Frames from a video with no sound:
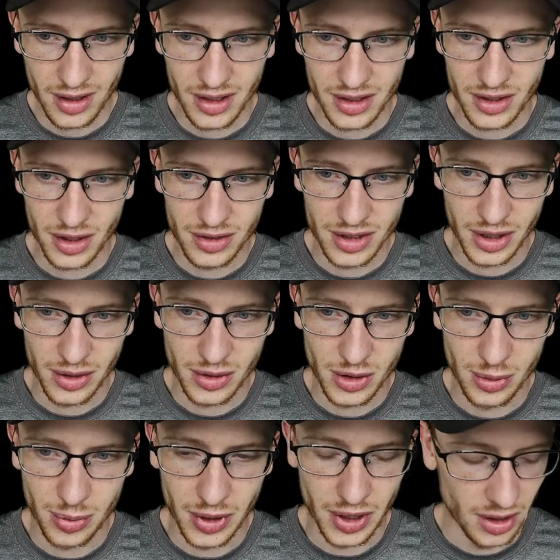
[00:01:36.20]
uh, turns
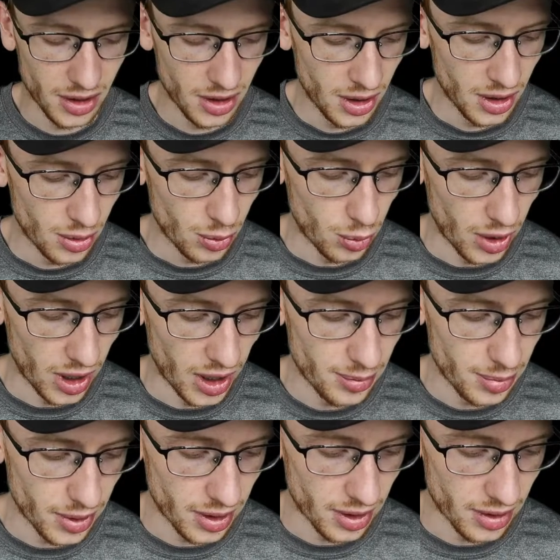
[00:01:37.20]
out to be
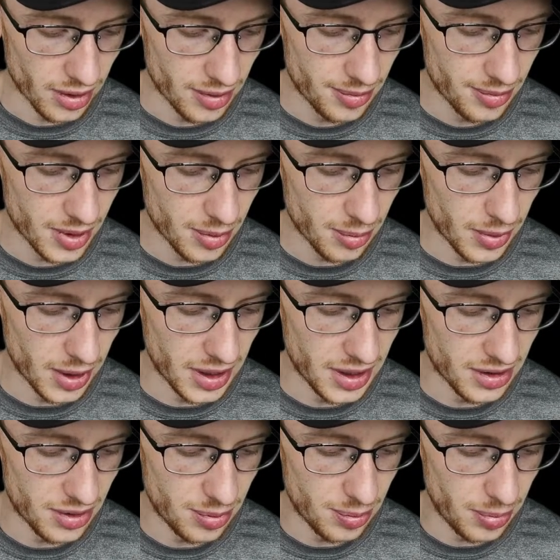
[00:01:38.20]
y bar
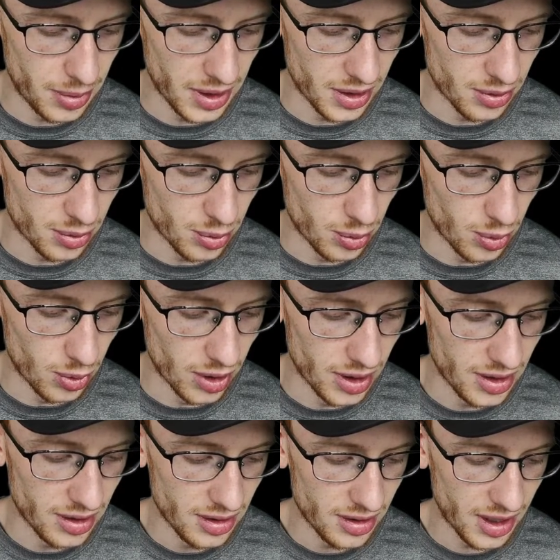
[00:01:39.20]
minus beta
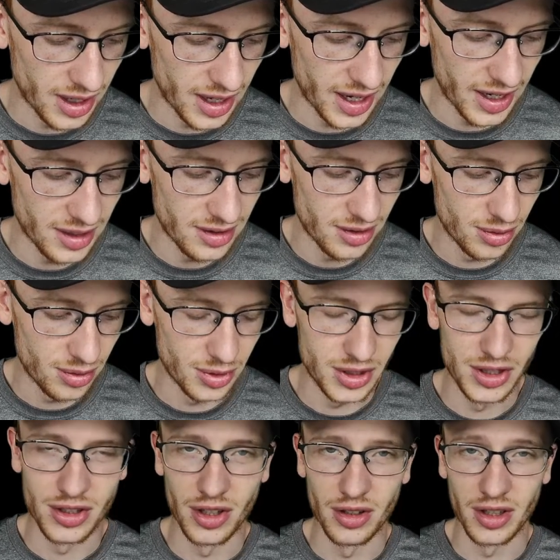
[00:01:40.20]
1 hat,
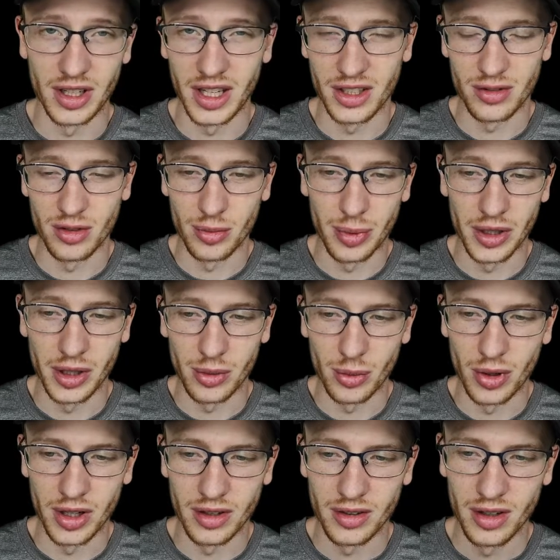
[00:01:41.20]
which is our guess for beta
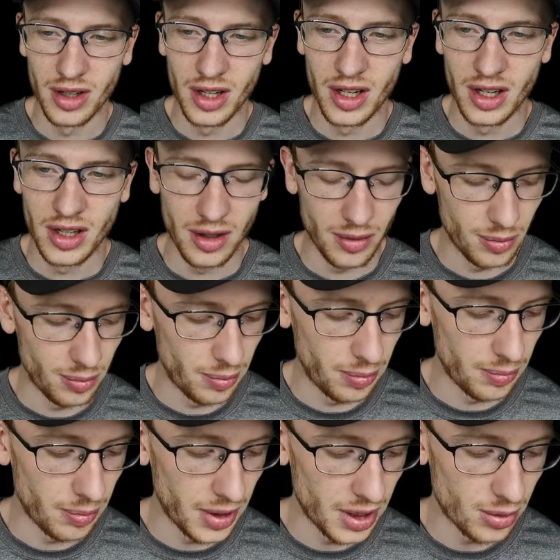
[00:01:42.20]
1,
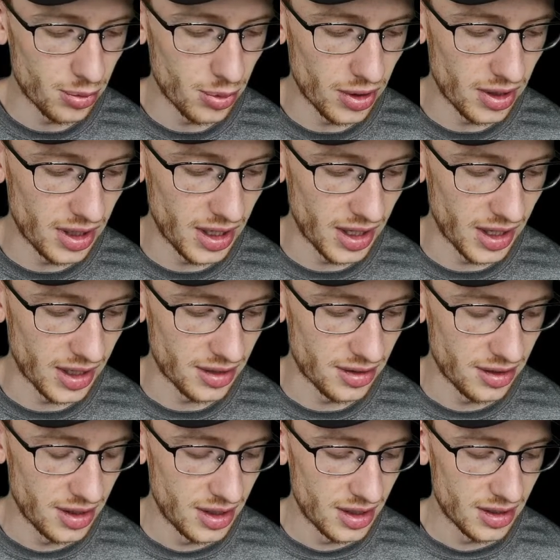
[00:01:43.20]
beta 1
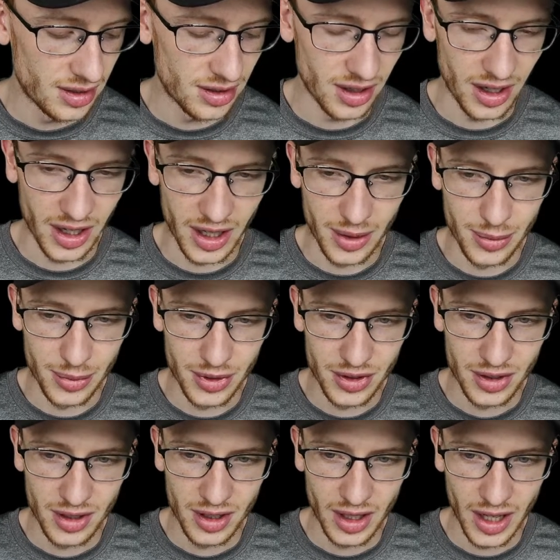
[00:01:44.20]
hat
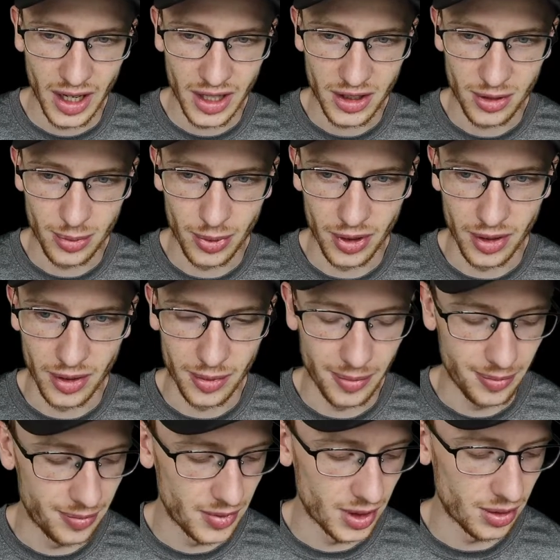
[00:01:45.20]
times x
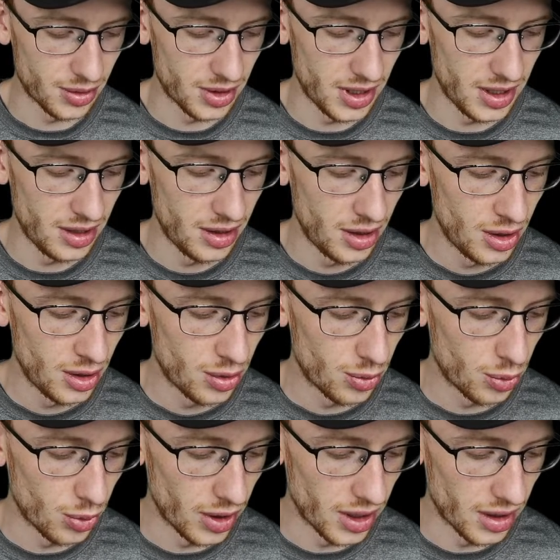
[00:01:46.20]
bar, okay?
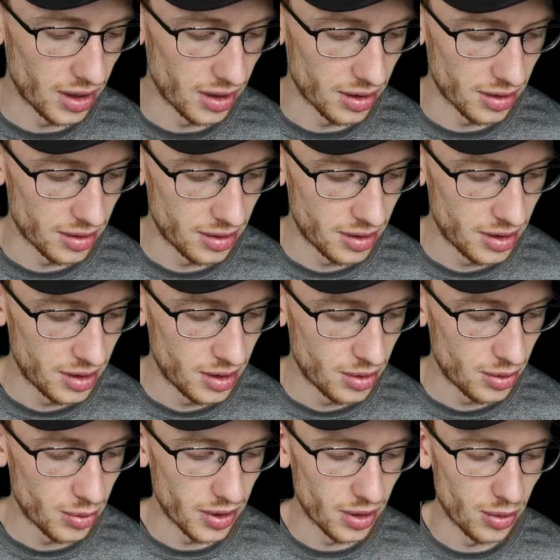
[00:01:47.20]
Where,
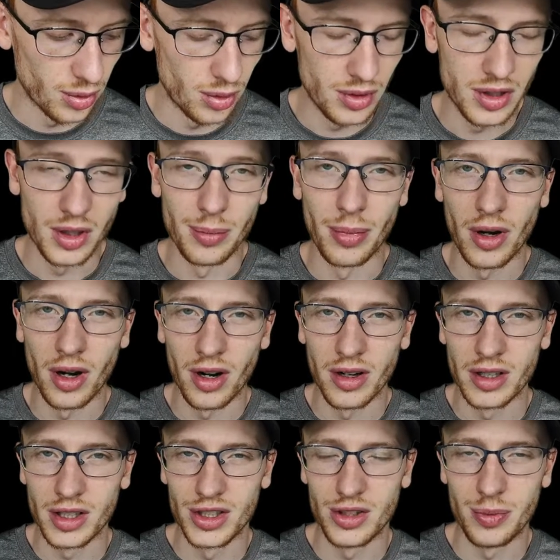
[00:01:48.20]
where the
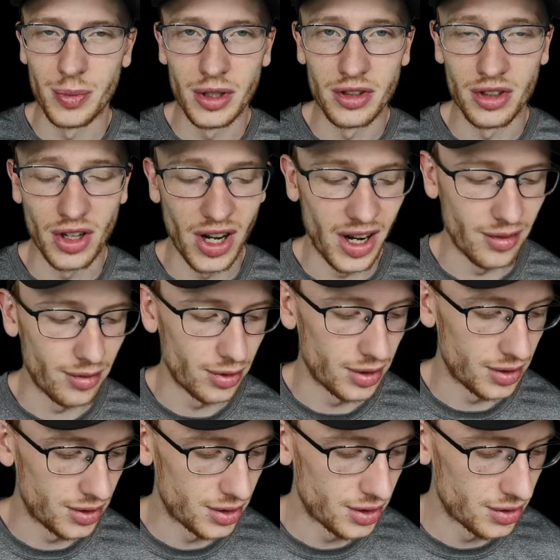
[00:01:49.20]
bar just means an
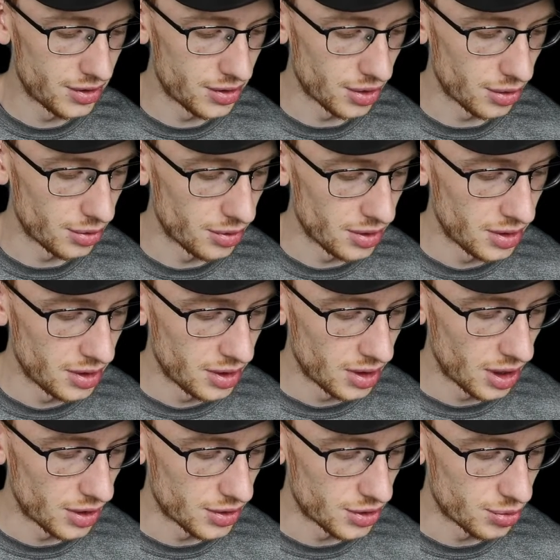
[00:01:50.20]
average. So
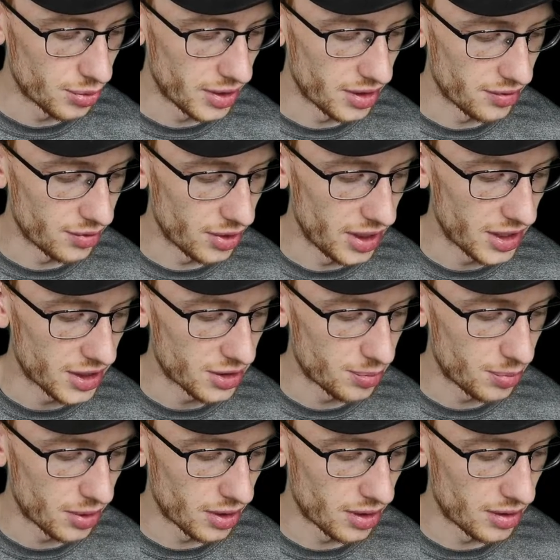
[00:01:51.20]
I'll just write it for
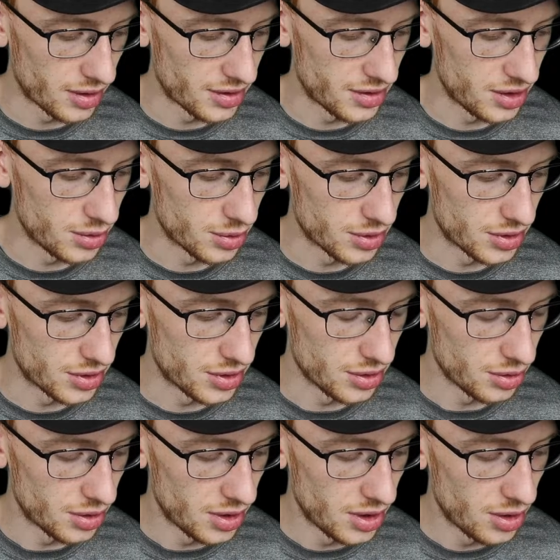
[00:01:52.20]
x bar is equal
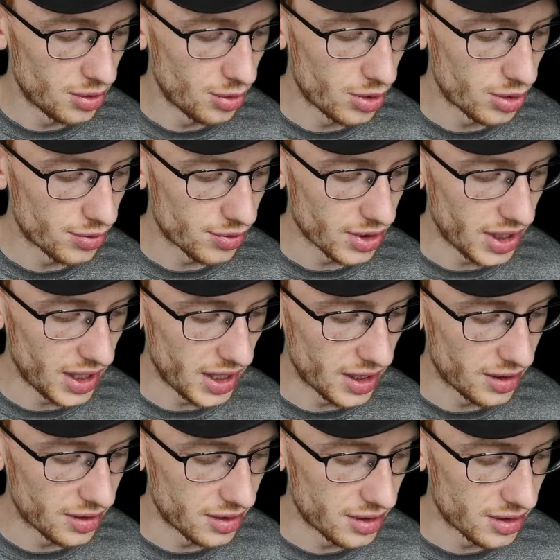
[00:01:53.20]
to 1 over
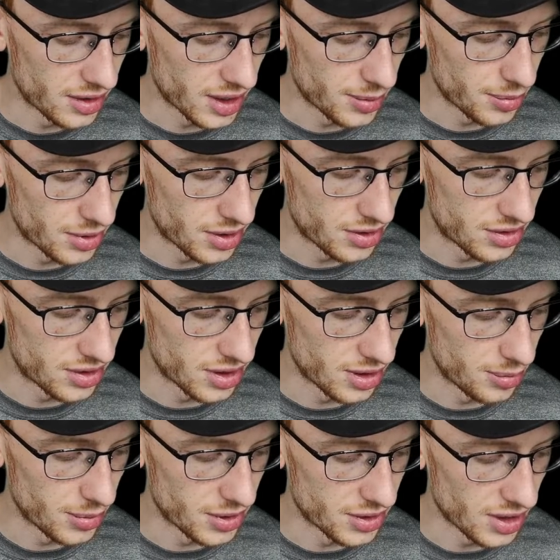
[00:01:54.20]
n times the
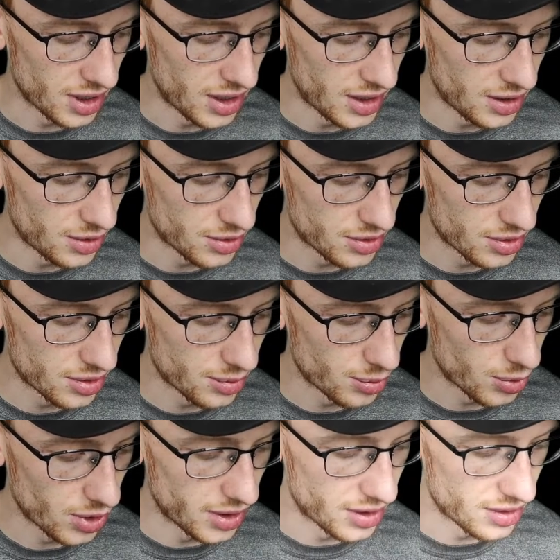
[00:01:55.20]
sum as i goes
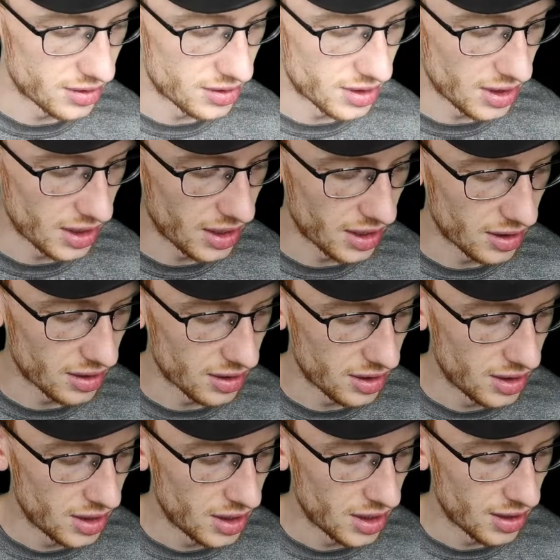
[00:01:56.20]
from 1 to n
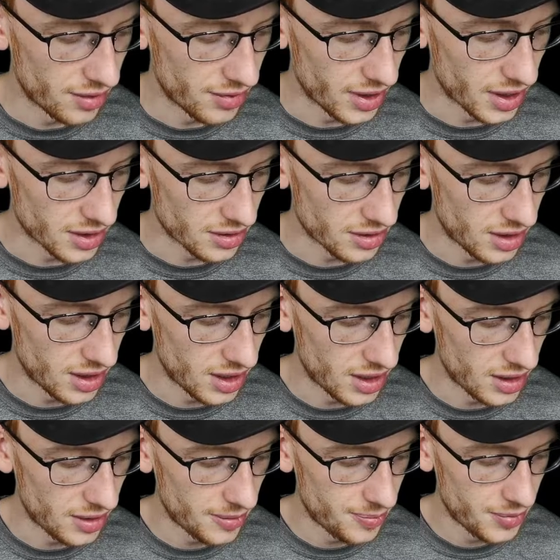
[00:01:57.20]
of
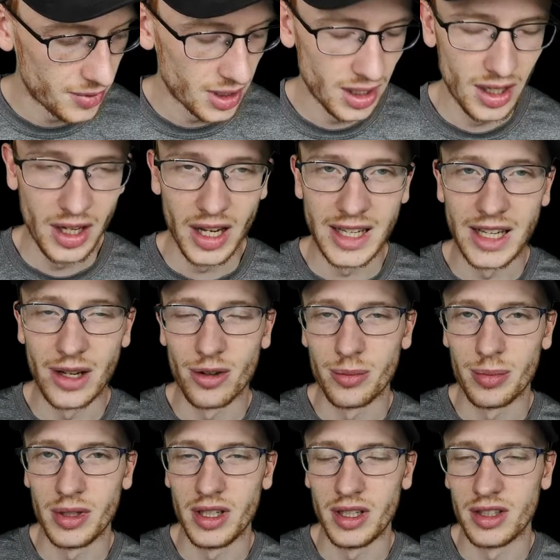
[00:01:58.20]
xi and that
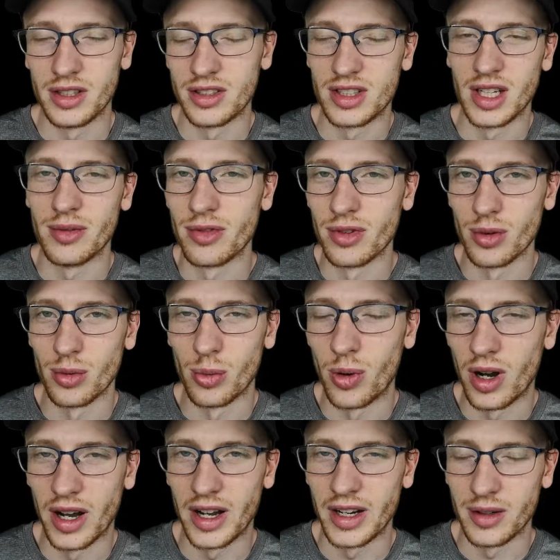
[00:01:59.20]
would be the same for
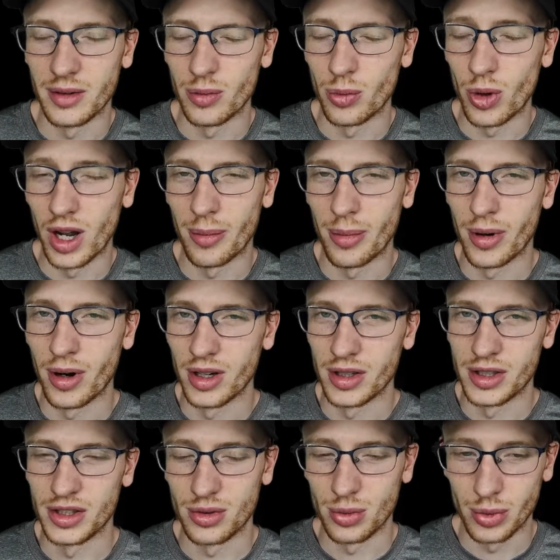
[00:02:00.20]
y, y
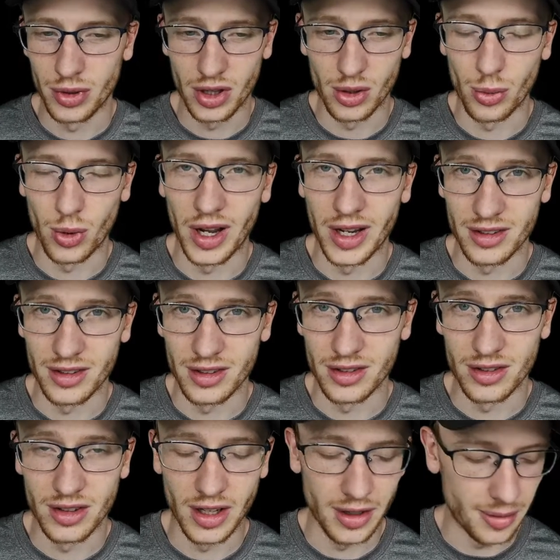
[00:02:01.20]
bar just with the y's
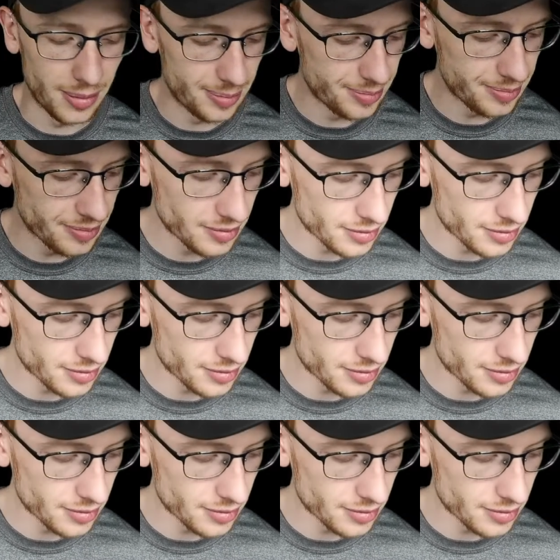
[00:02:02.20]
instead.